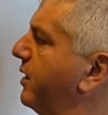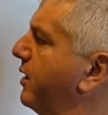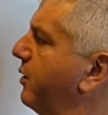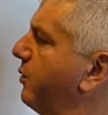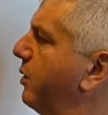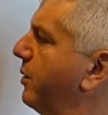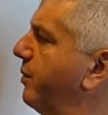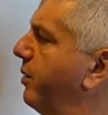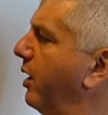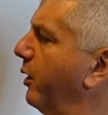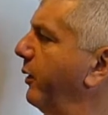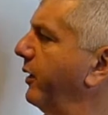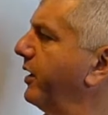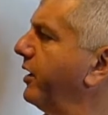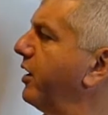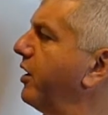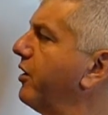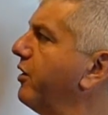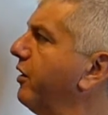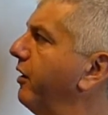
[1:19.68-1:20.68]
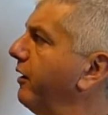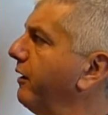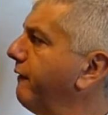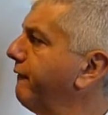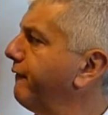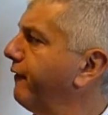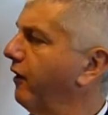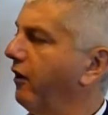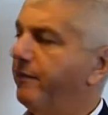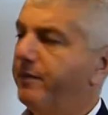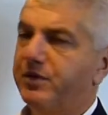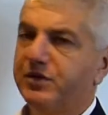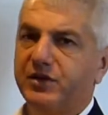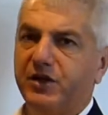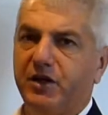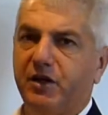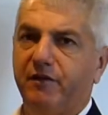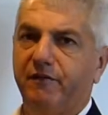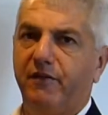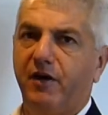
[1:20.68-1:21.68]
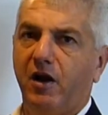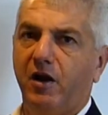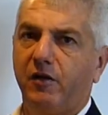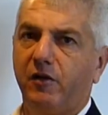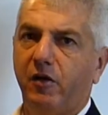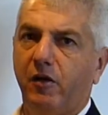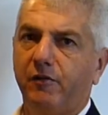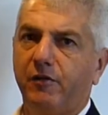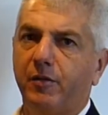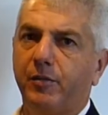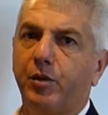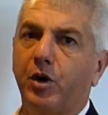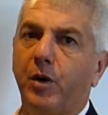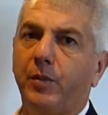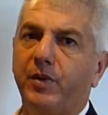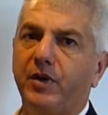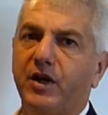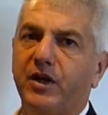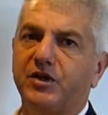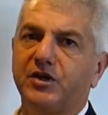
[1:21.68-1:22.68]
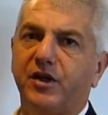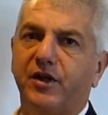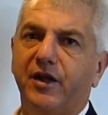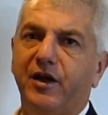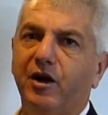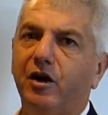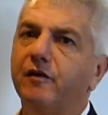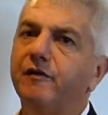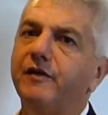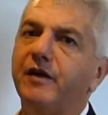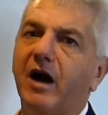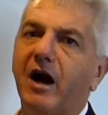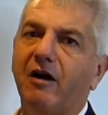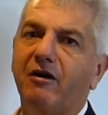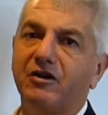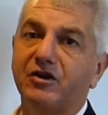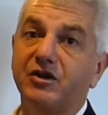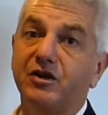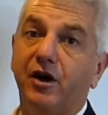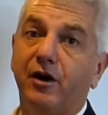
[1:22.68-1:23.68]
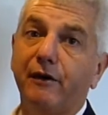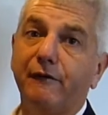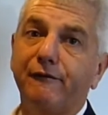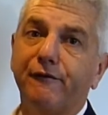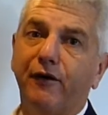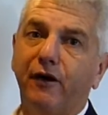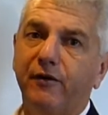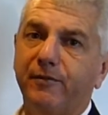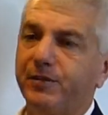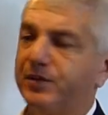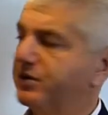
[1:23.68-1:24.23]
we're borrowing 95% of the value of the property, so the LVR is 95%.